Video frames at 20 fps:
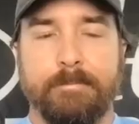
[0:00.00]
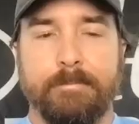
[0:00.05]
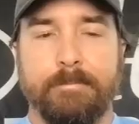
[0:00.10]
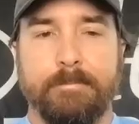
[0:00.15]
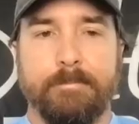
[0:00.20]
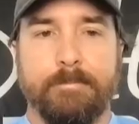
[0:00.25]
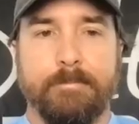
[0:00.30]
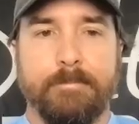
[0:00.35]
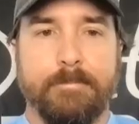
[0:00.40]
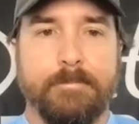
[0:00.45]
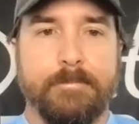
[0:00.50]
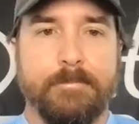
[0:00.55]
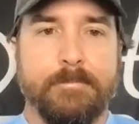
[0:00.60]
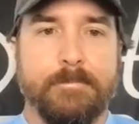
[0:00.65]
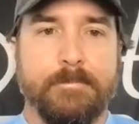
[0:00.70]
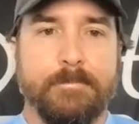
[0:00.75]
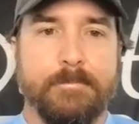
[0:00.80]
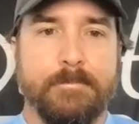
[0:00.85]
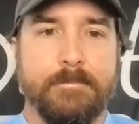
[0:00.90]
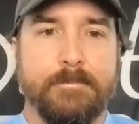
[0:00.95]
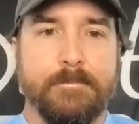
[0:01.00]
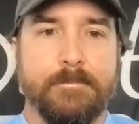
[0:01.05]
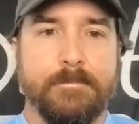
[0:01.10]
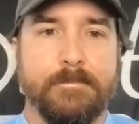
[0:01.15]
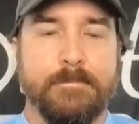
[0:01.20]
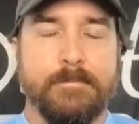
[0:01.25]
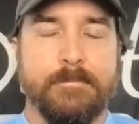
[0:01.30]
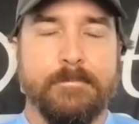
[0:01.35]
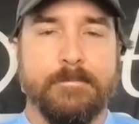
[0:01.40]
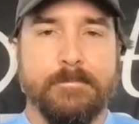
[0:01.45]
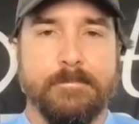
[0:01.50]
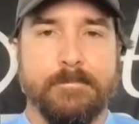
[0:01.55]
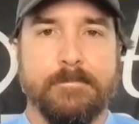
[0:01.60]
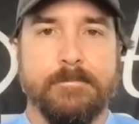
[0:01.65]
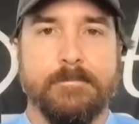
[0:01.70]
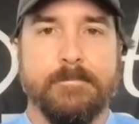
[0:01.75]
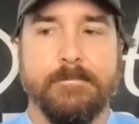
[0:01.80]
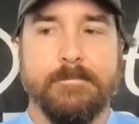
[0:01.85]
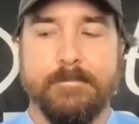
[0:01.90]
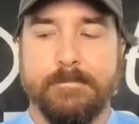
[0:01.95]

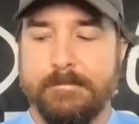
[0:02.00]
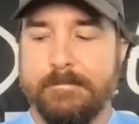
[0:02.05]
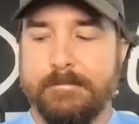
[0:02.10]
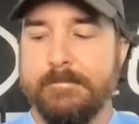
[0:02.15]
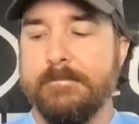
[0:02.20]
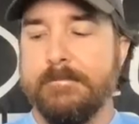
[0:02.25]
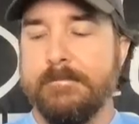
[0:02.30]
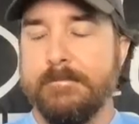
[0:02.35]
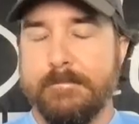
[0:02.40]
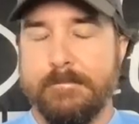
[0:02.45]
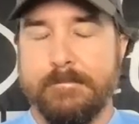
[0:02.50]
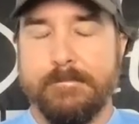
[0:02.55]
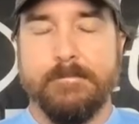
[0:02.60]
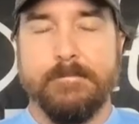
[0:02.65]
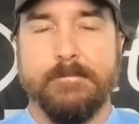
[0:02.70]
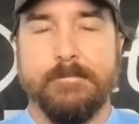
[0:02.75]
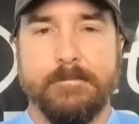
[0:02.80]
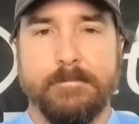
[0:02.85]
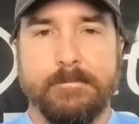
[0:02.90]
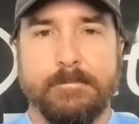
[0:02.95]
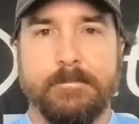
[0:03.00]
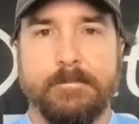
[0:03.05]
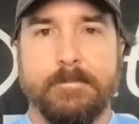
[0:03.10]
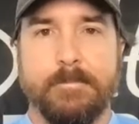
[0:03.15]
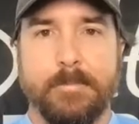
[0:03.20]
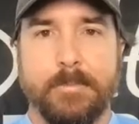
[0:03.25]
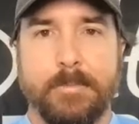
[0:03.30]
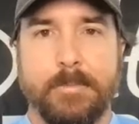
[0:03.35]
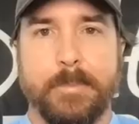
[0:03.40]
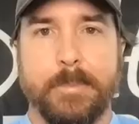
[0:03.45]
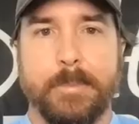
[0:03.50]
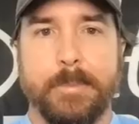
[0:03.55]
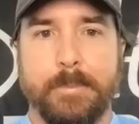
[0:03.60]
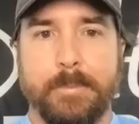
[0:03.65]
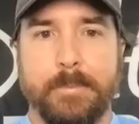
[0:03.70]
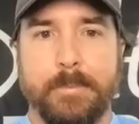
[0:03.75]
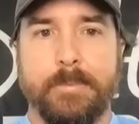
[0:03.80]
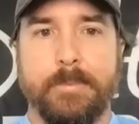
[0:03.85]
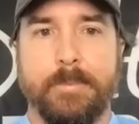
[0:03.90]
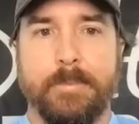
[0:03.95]

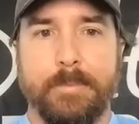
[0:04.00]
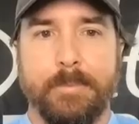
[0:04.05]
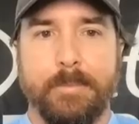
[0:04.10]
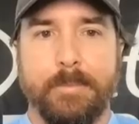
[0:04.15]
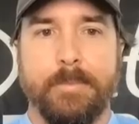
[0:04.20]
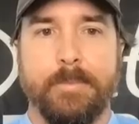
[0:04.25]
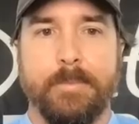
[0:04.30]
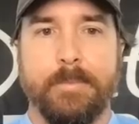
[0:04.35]
(silent)